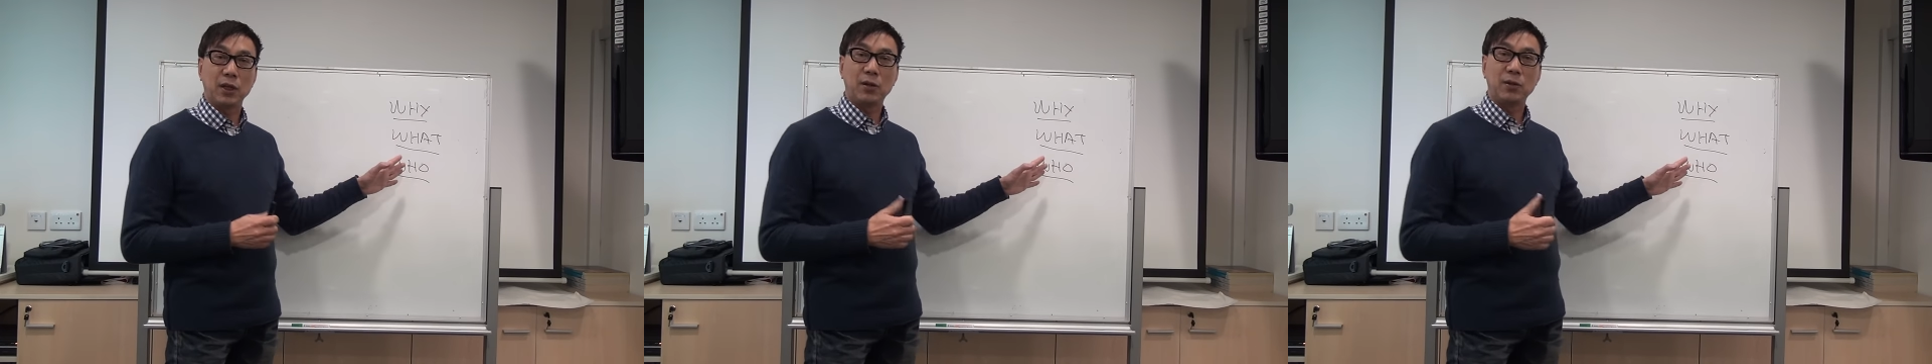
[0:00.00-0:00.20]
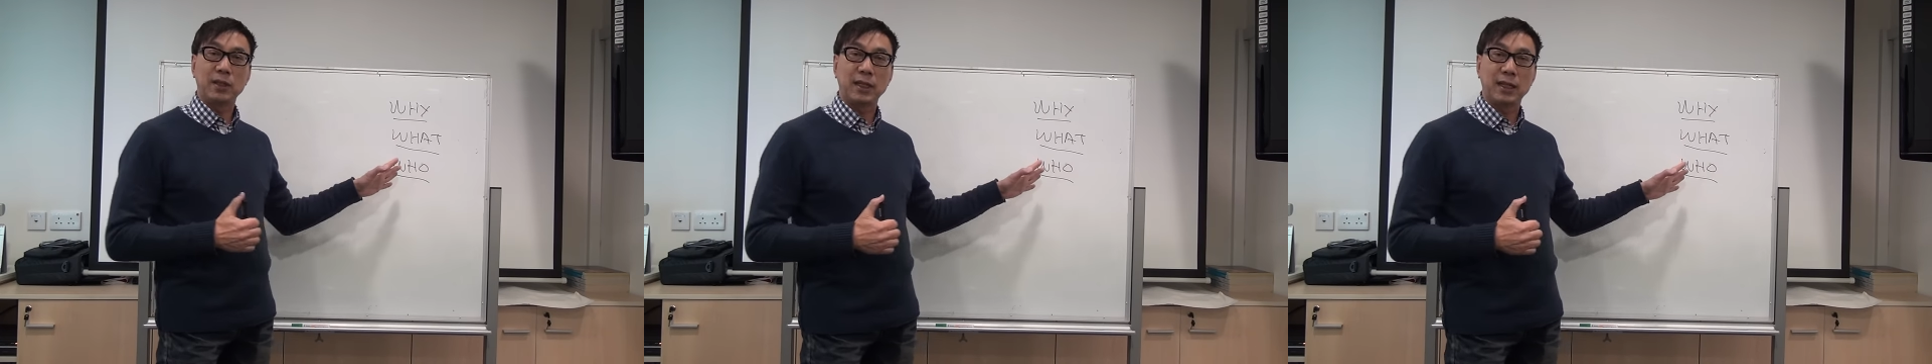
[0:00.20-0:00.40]

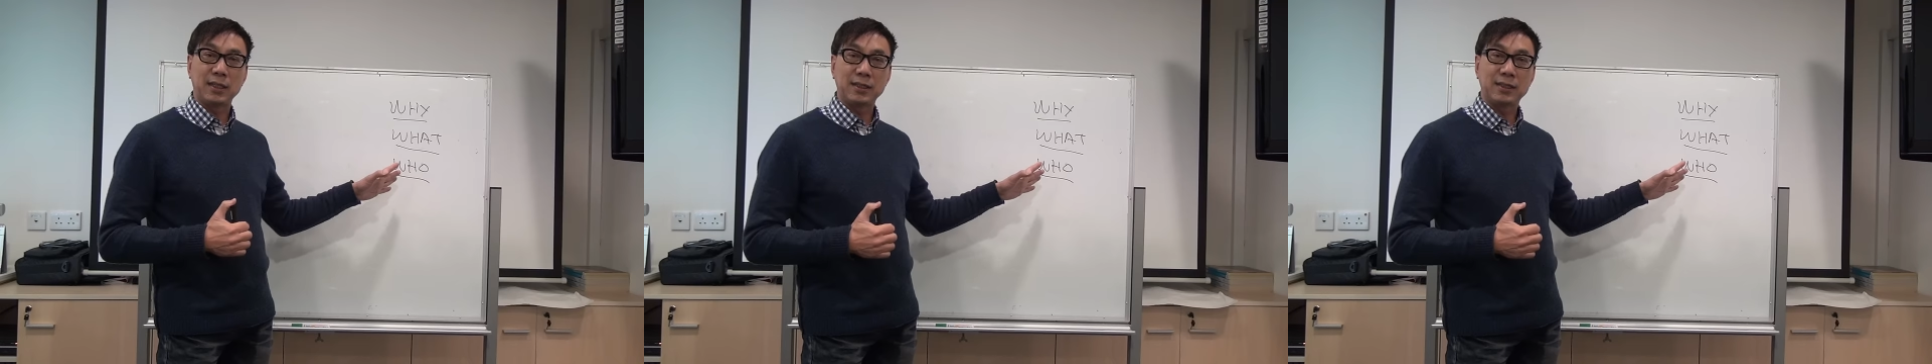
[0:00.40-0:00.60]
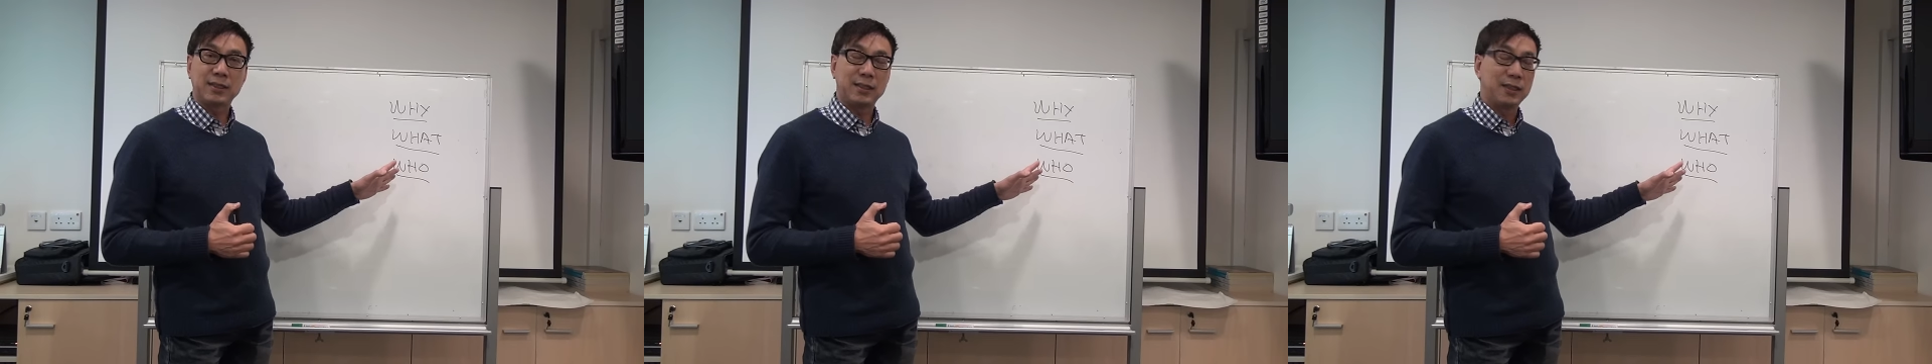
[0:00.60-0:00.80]

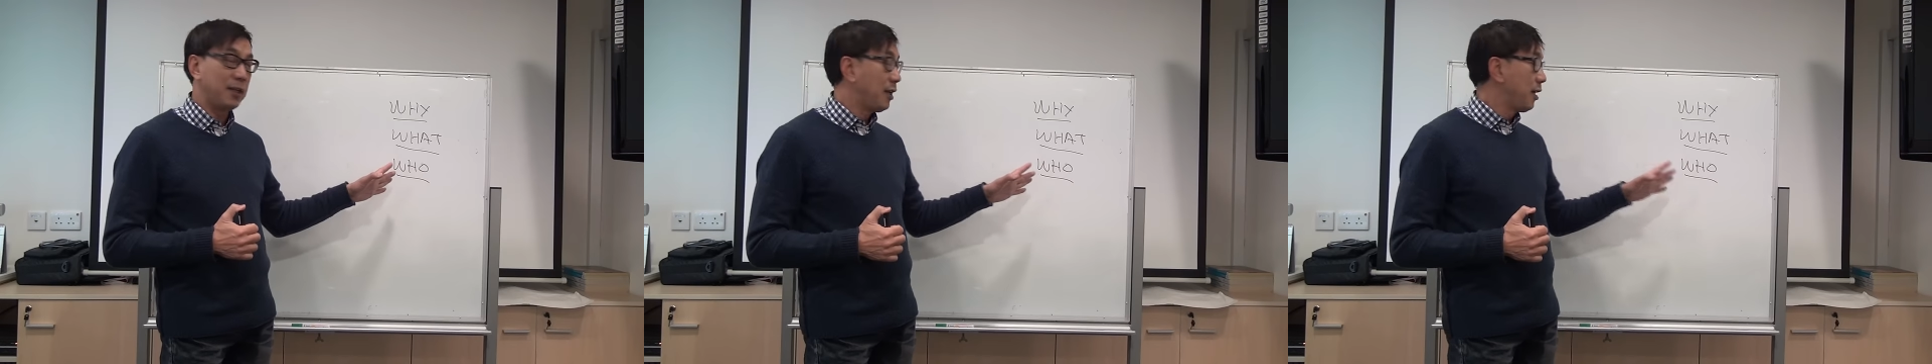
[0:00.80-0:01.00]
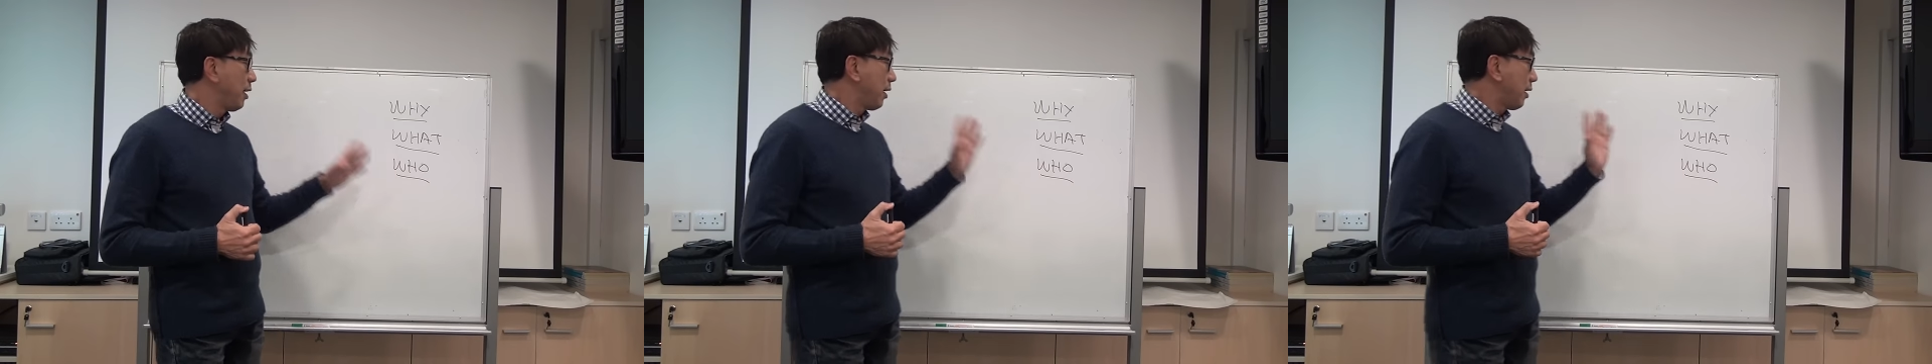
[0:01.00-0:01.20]
audience.
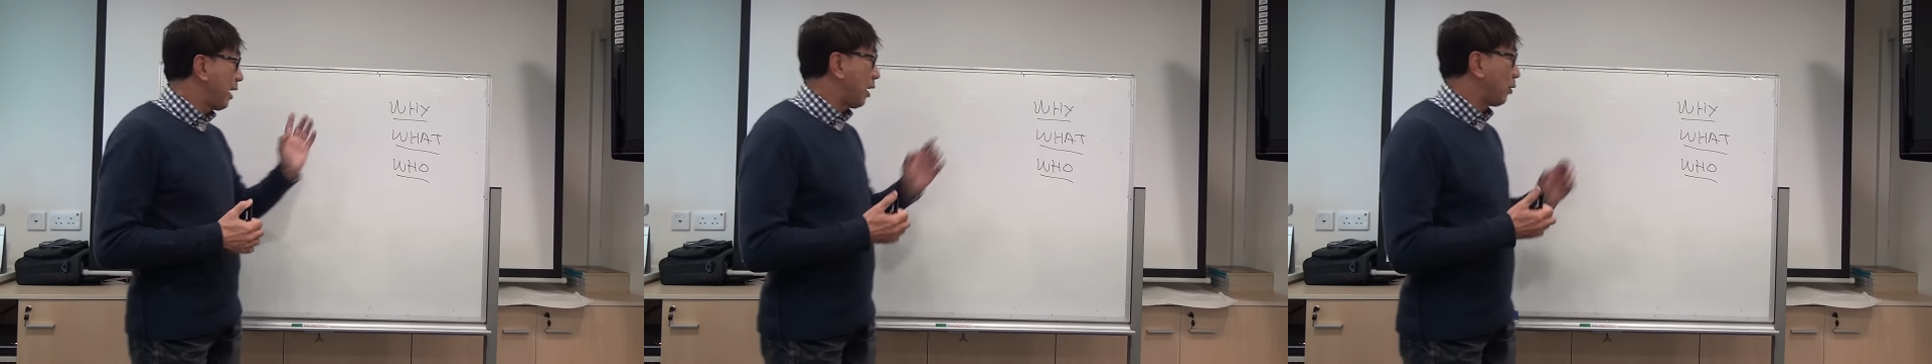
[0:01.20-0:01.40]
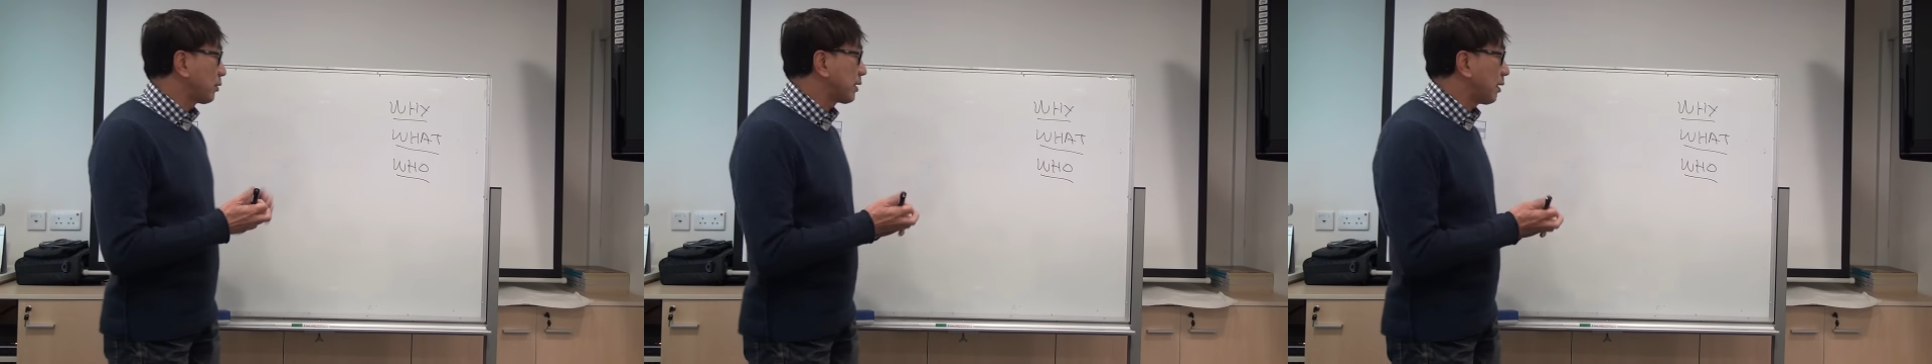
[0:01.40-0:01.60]

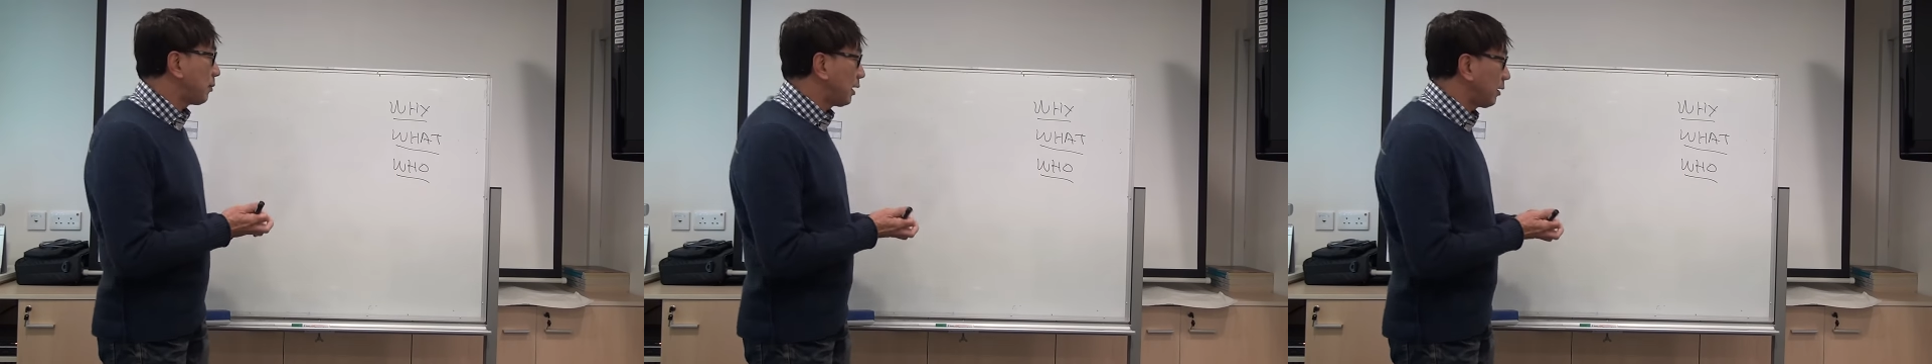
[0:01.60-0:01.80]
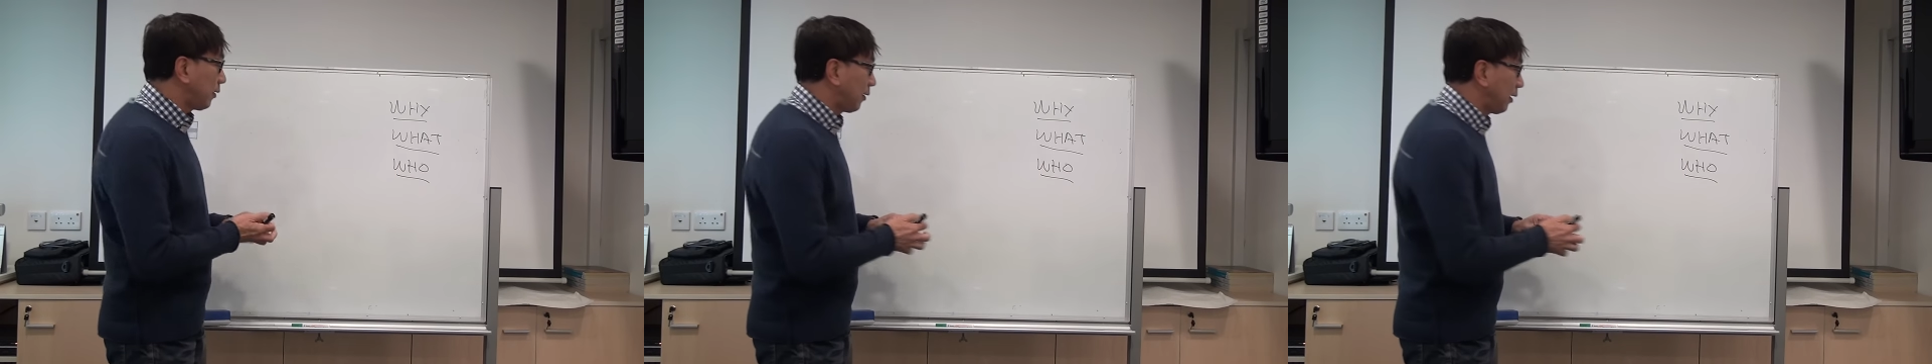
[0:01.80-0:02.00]
Now, some other